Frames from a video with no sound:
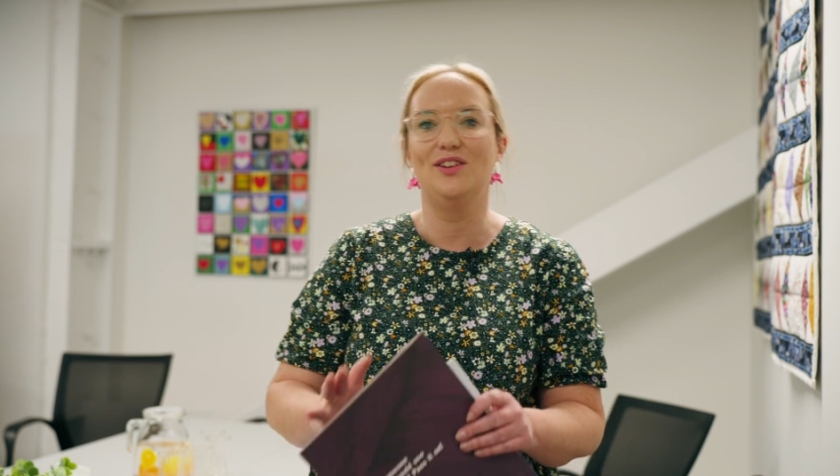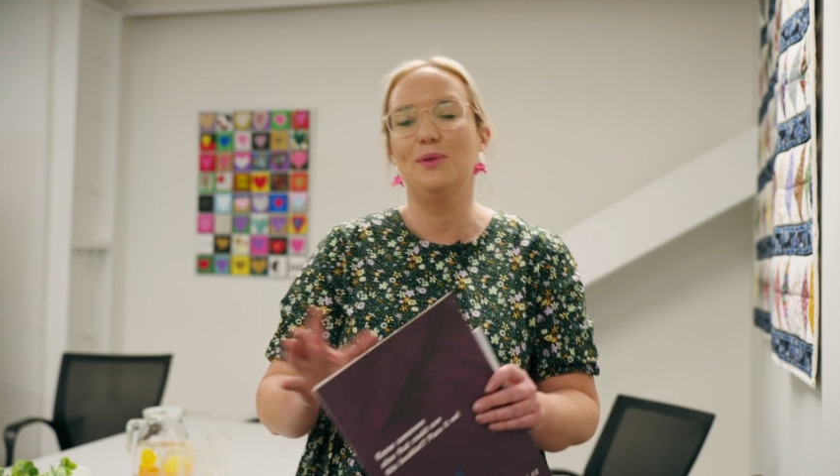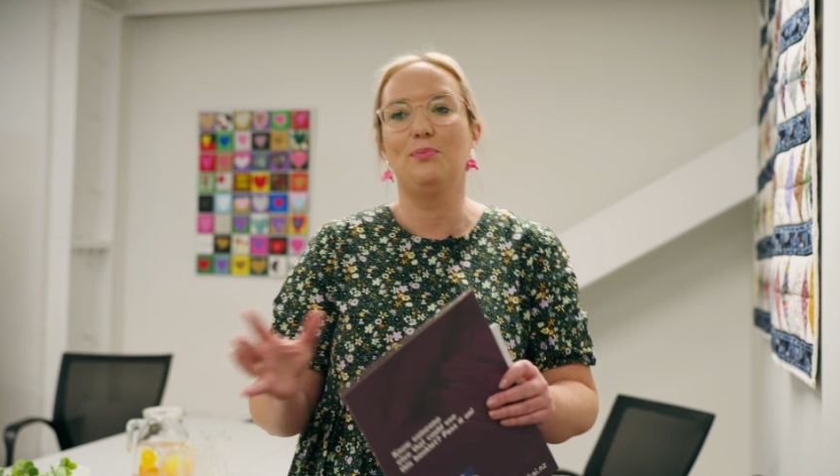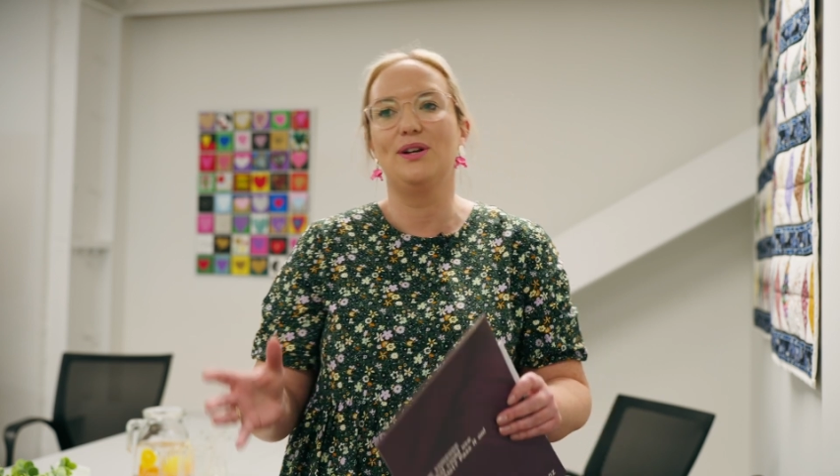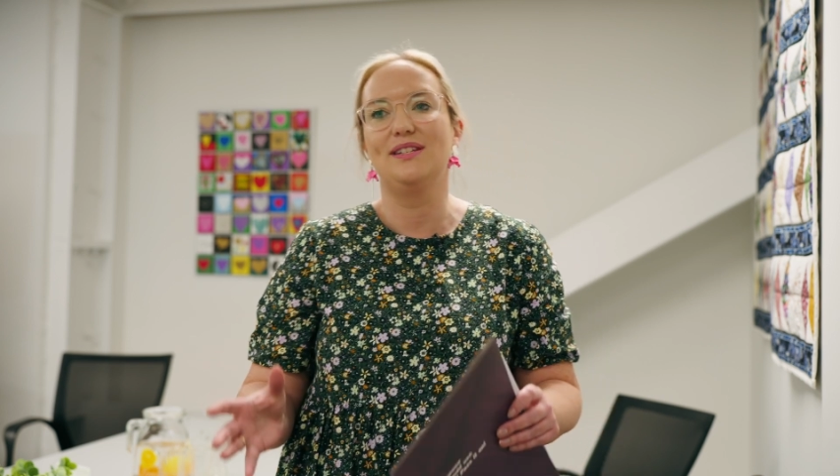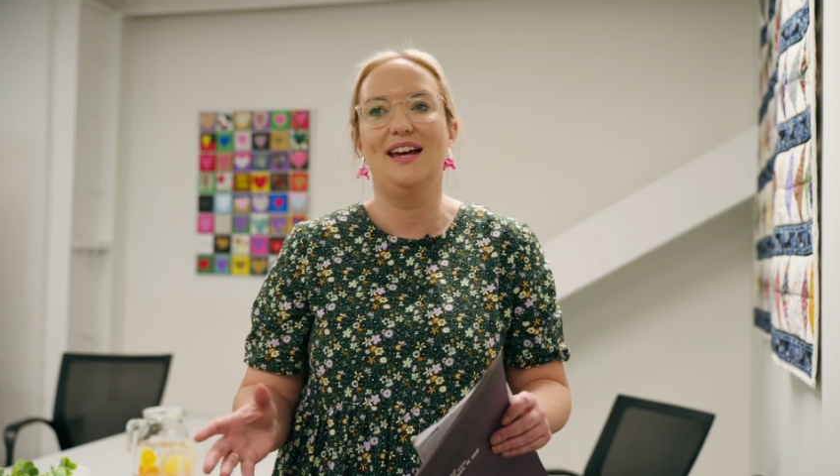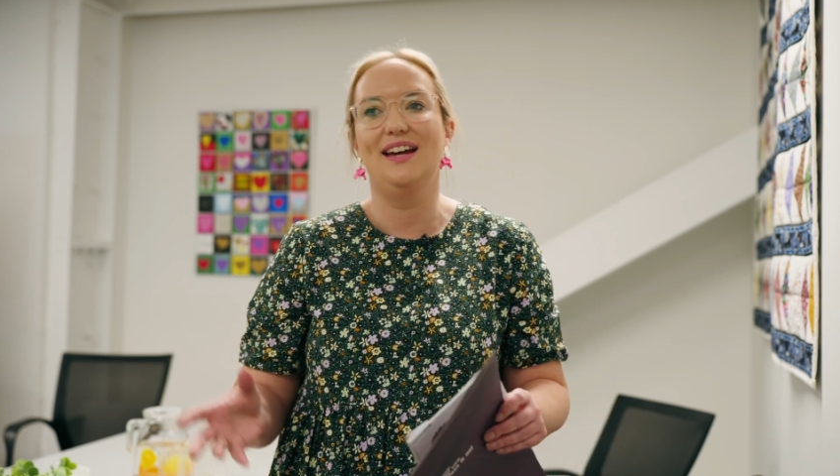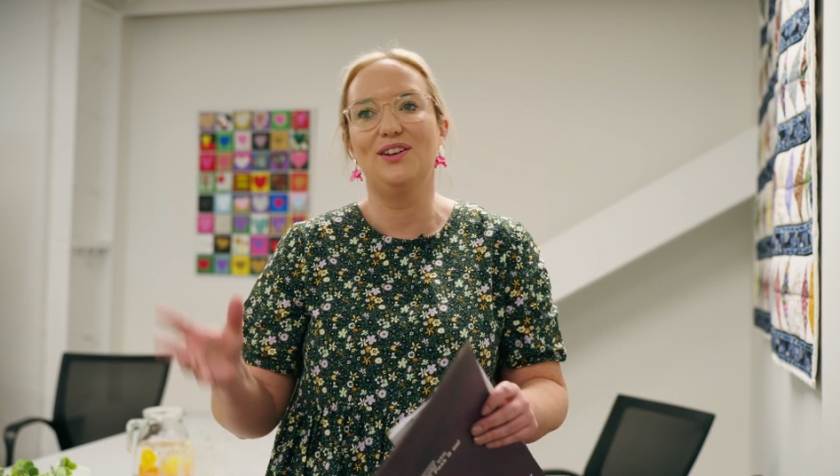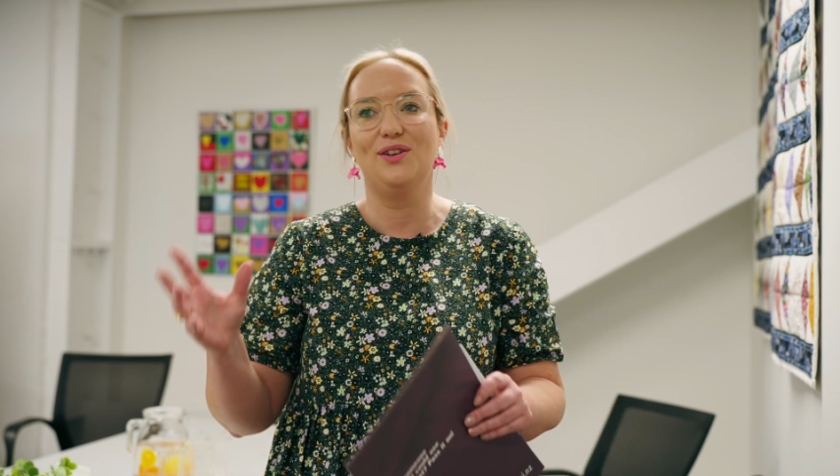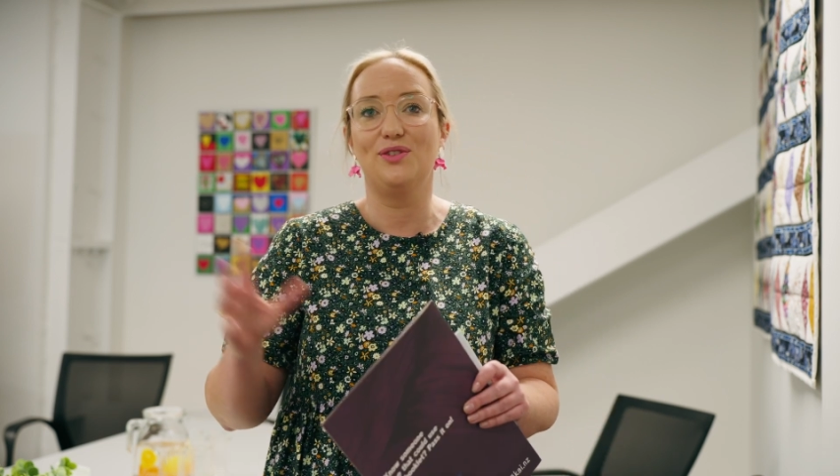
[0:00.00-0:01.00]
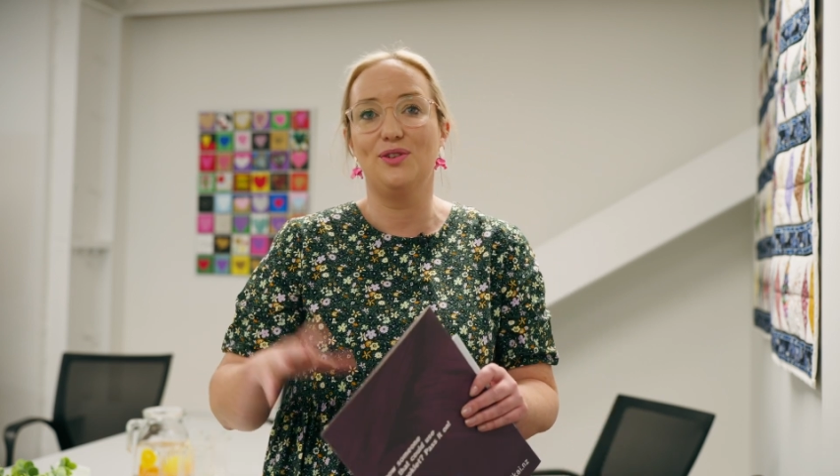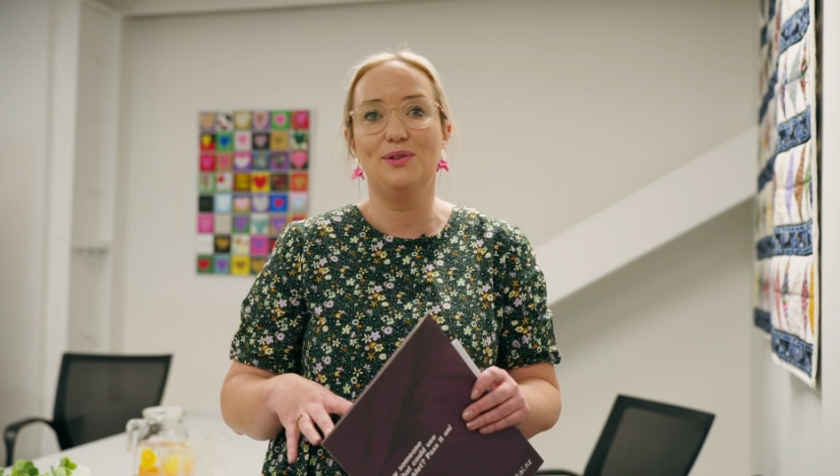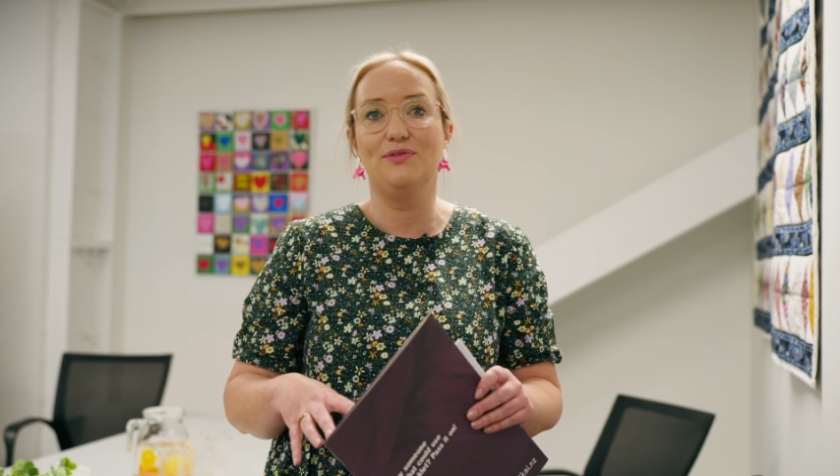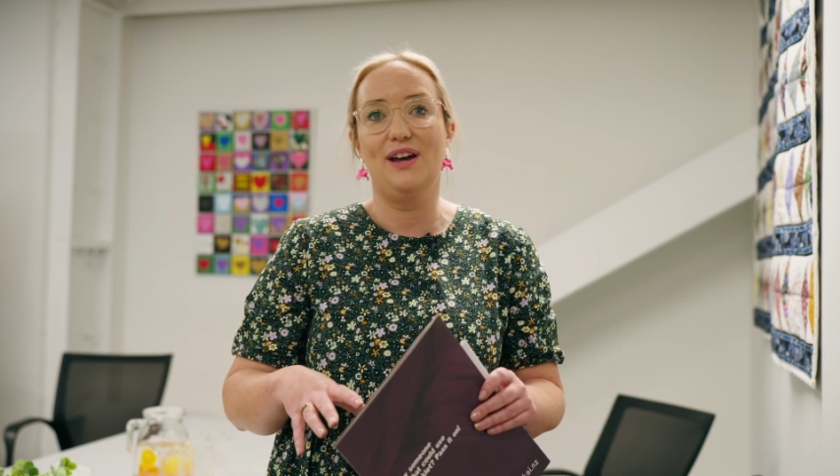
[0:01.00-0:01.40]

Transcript: you can print out and go through with